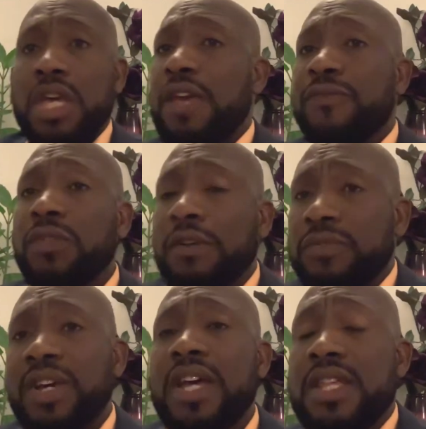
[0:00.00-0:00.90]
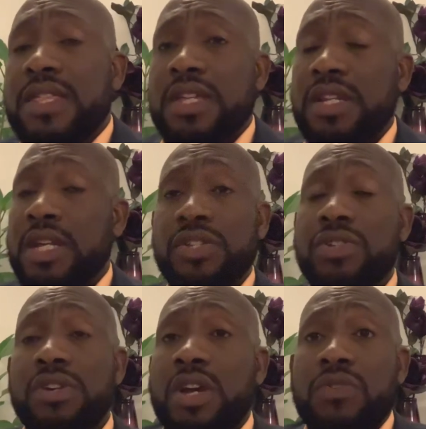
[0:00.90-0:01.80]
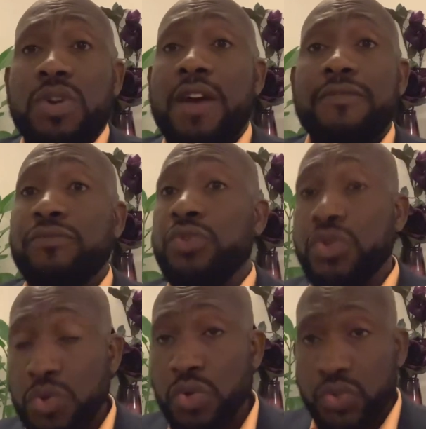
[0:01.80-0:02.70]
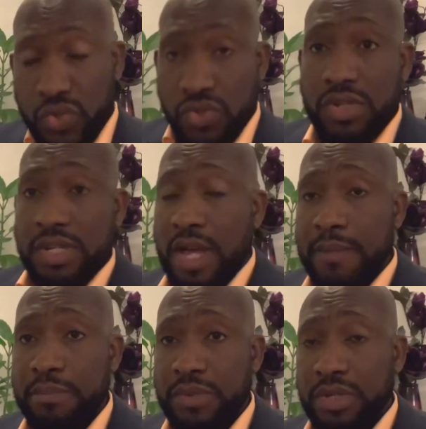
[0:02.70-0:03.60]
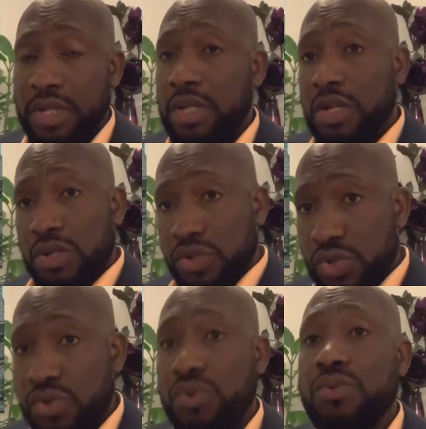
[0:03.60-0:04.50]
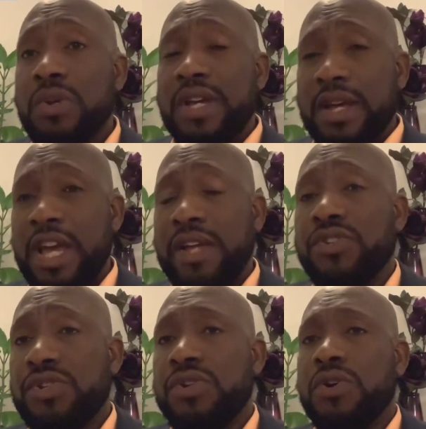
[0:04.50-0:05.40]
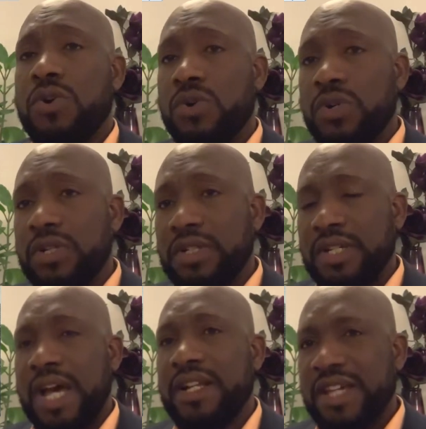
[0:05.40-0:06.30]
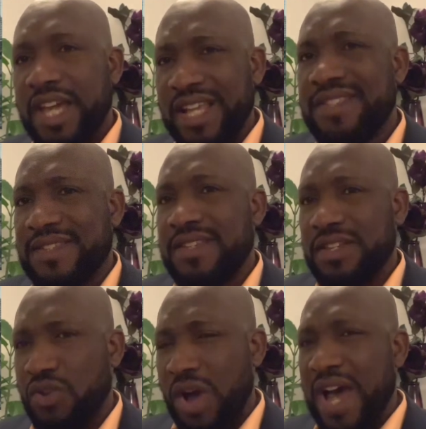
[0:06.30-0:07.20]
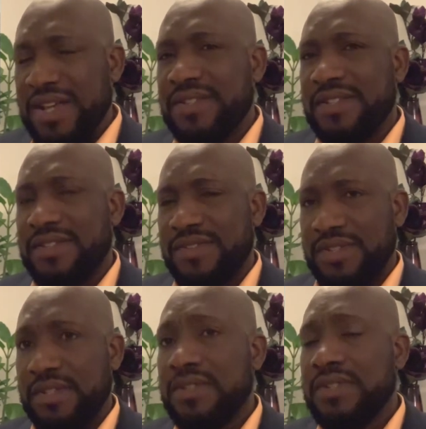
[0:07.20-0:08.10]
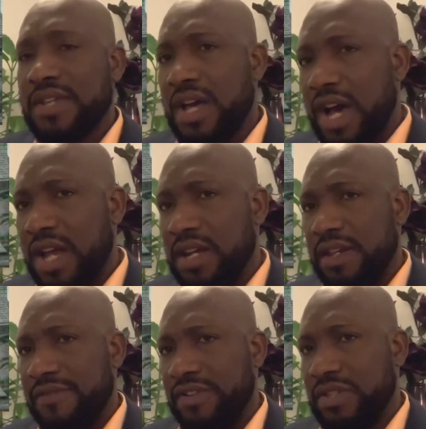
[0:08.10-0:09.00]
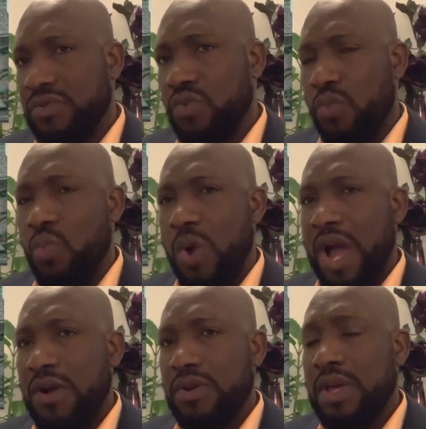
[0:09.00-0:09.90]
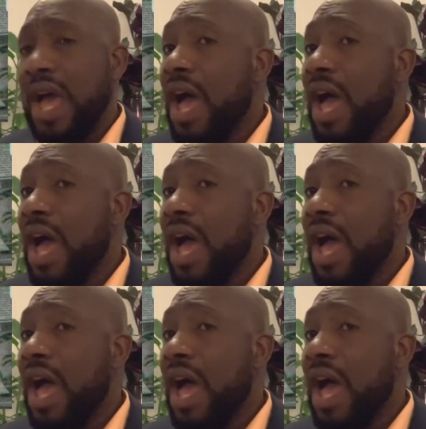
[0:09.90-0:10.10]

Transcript: If not for anything, Nigeria could have used that money to ensure that her citizens are living well.